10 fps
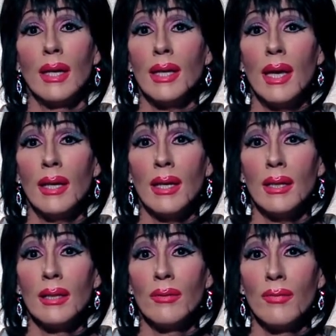I
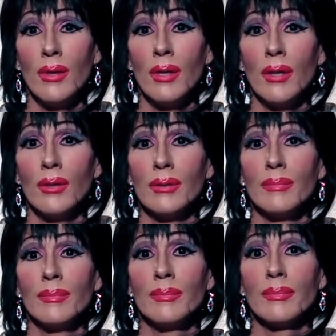cannot live with you.
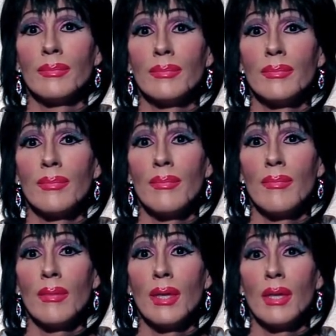
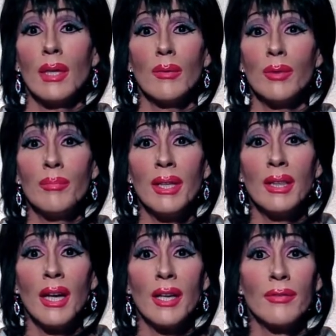It would be
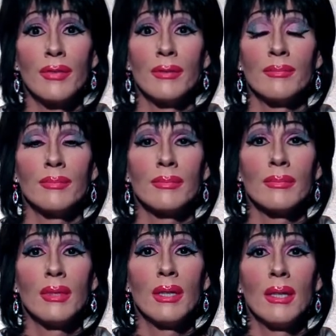life.
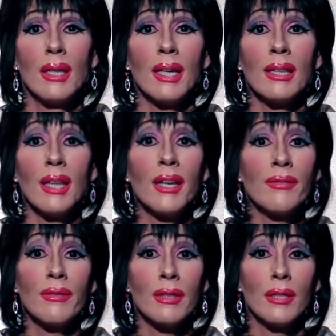And
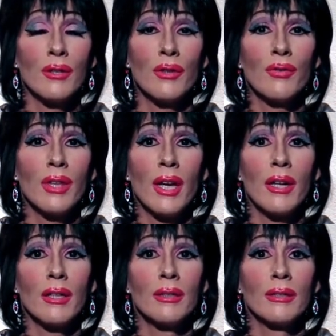life is over
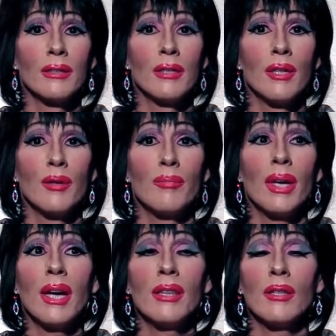there,
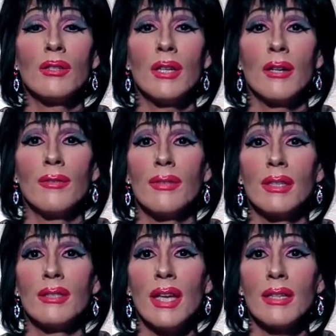behind the shelf
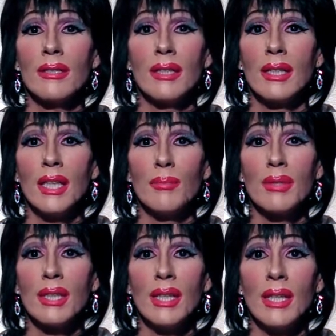the sexton
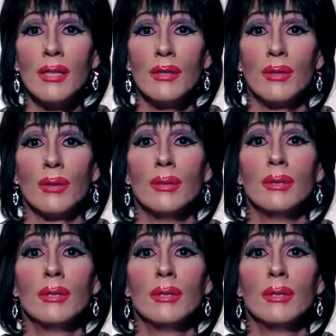keeps the key to,